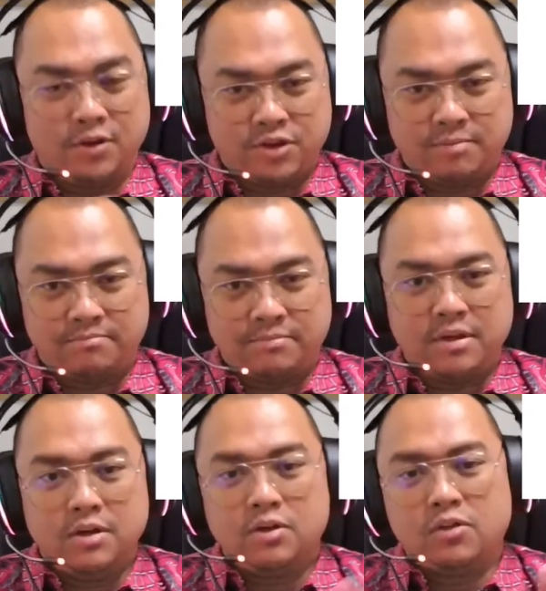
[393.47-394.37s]
Yeah,
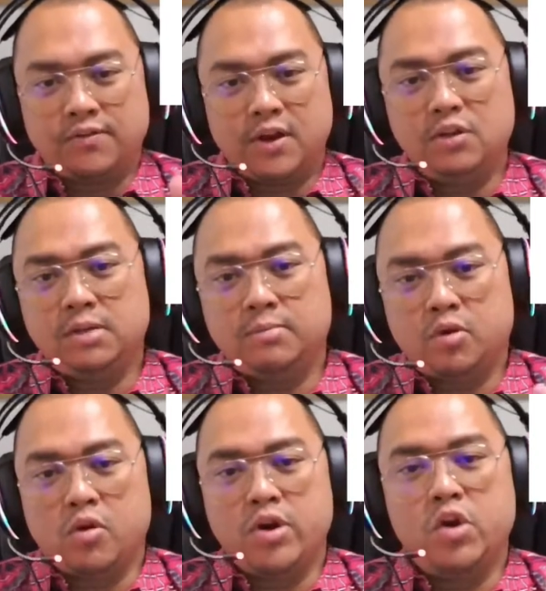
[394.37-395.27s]
fellowship. So
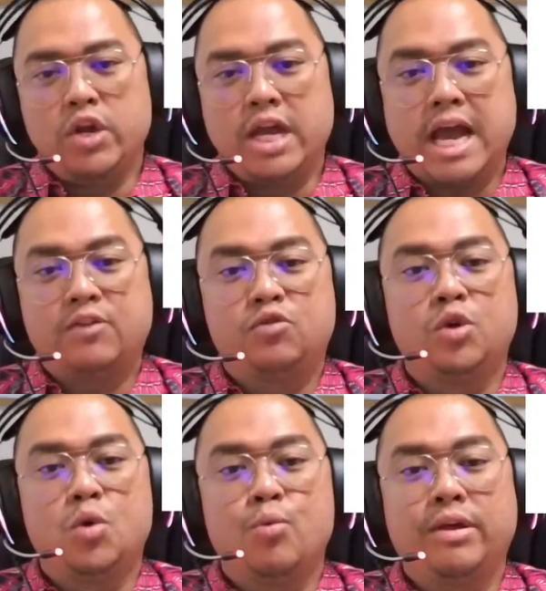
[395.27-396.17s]
fellowship or
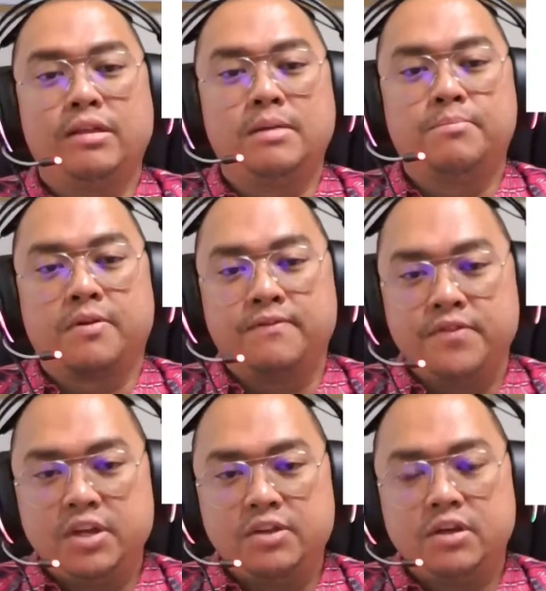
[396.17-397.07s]
koinonia has to do
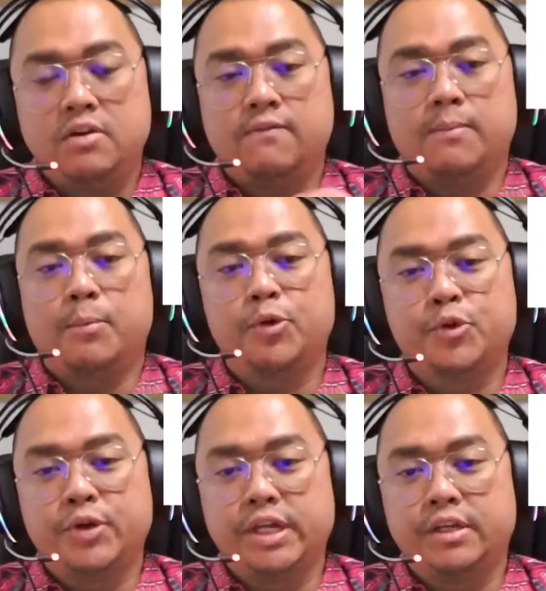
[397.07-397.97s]
with the
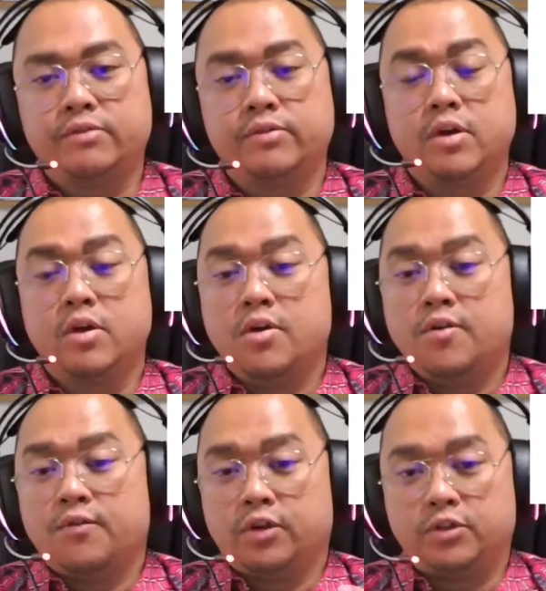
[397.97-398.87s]
provision of
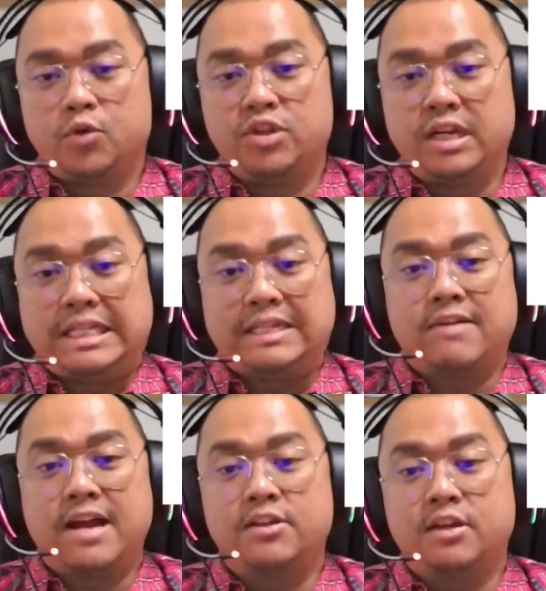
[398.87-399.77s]
opportunities for
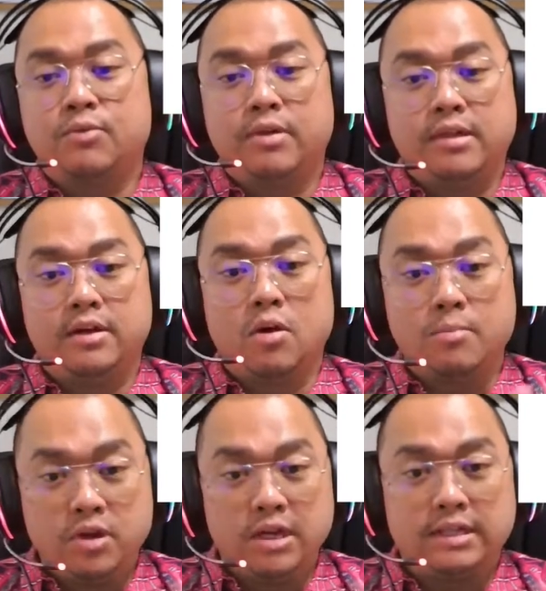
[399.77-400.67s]
social
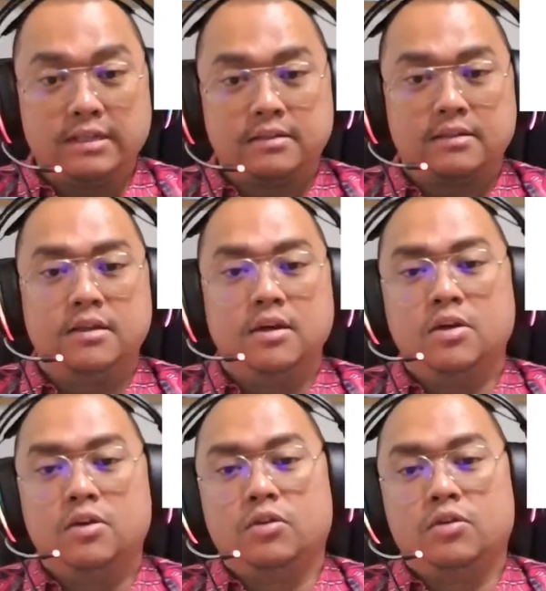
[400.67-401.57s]
interaction within
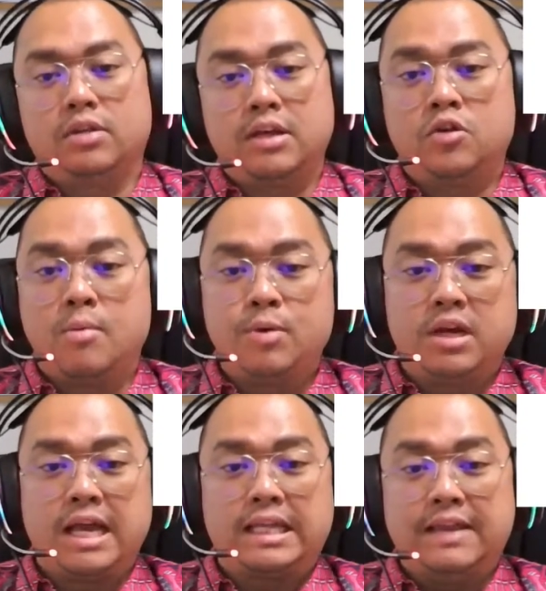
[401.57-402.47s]
communities. So
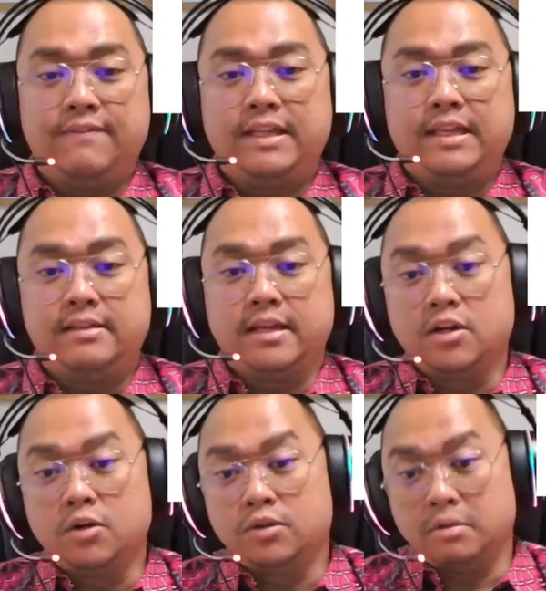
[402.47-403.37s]
such communal
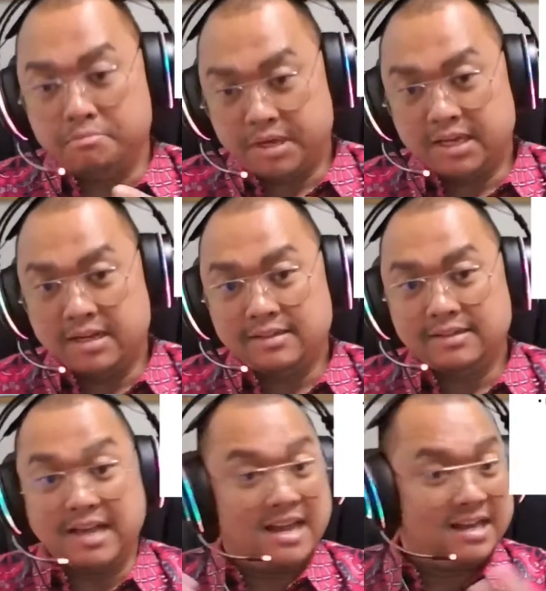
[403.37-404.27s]
activities include
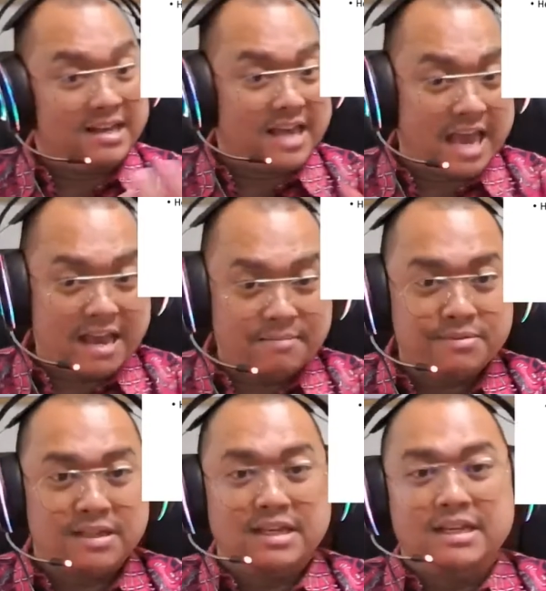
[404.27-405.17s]
meals,
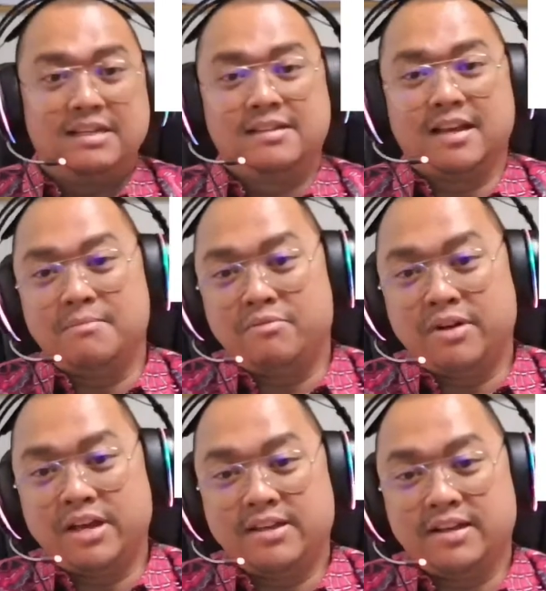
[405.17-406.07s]
games,
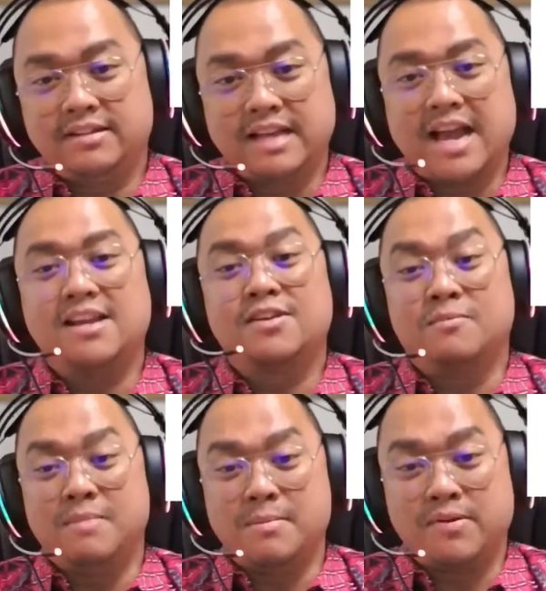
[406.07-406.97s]

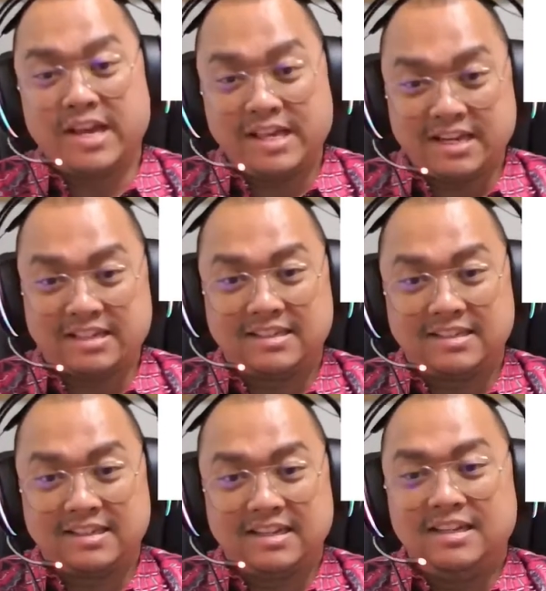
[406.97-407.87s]
celebrations, and
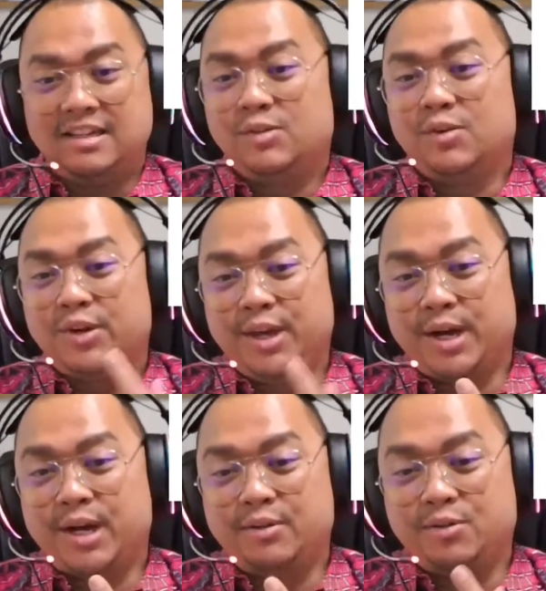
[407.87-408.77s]
commemorations.
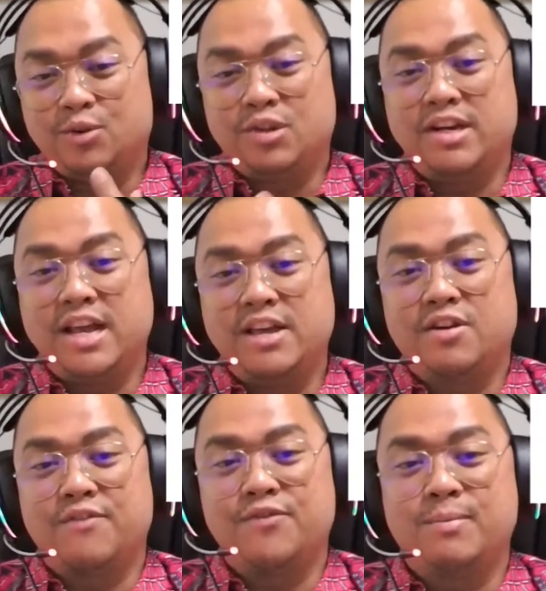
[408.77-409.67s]
So here the
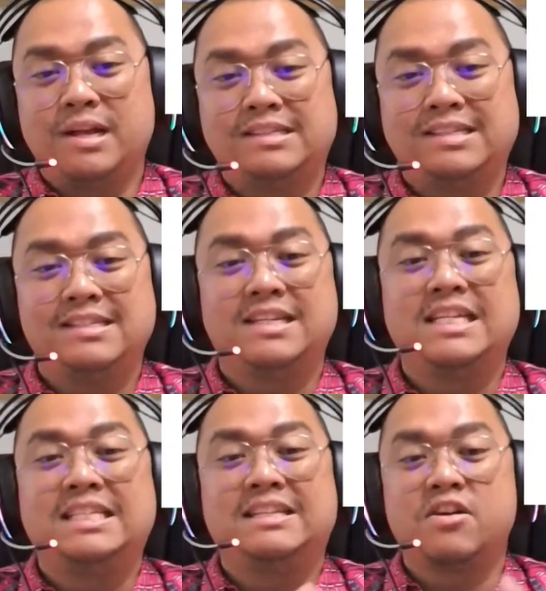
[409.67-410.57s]
social nature of
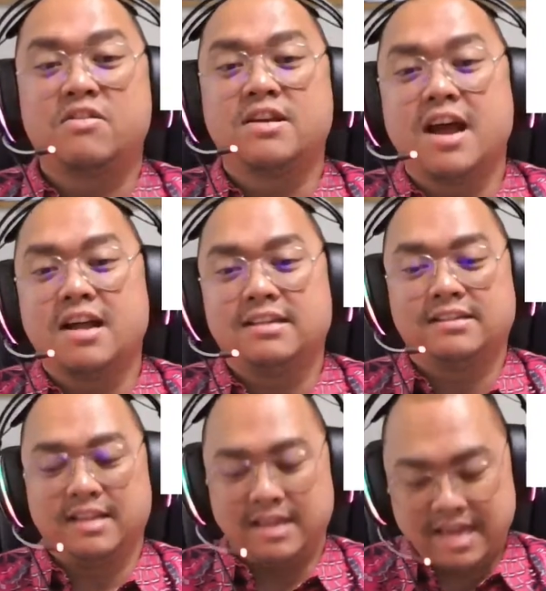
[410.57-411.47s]
human existence is
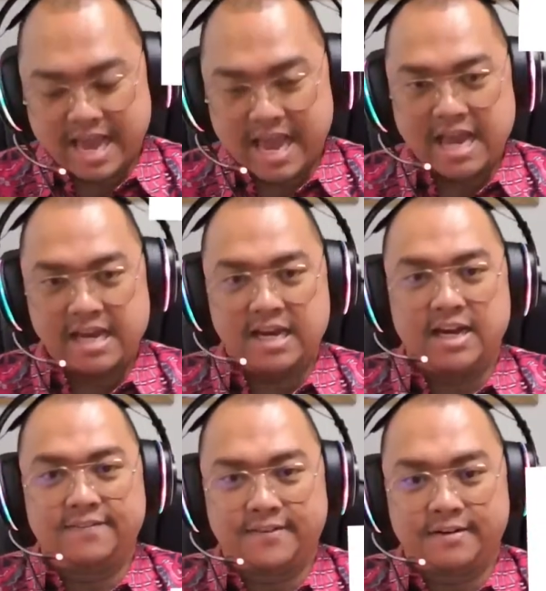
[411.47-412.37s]
recognized
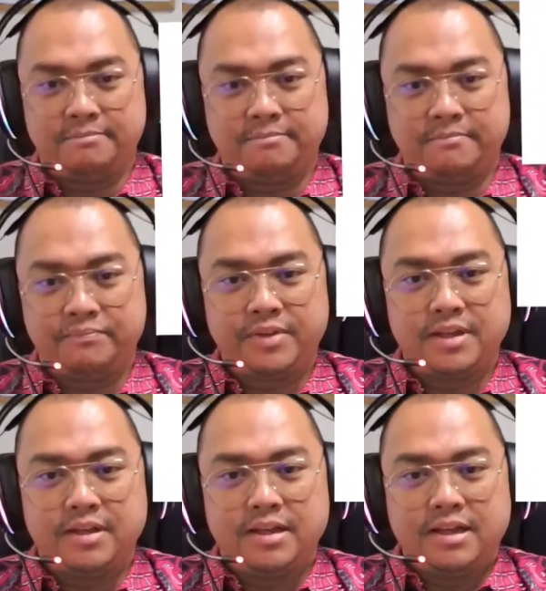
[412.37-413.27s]
and
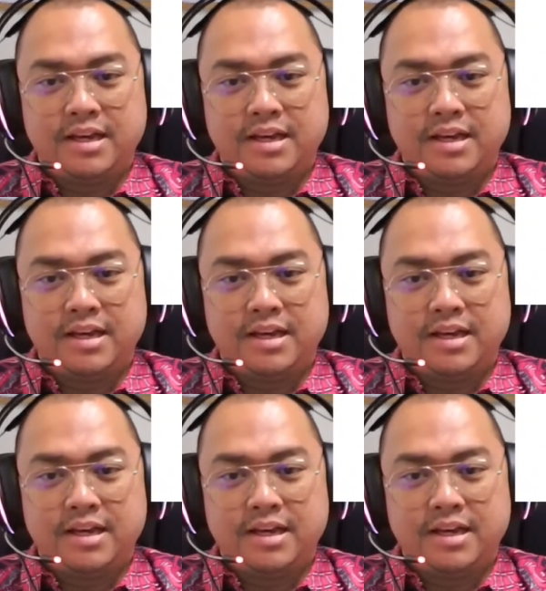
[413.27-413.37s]
affirmed.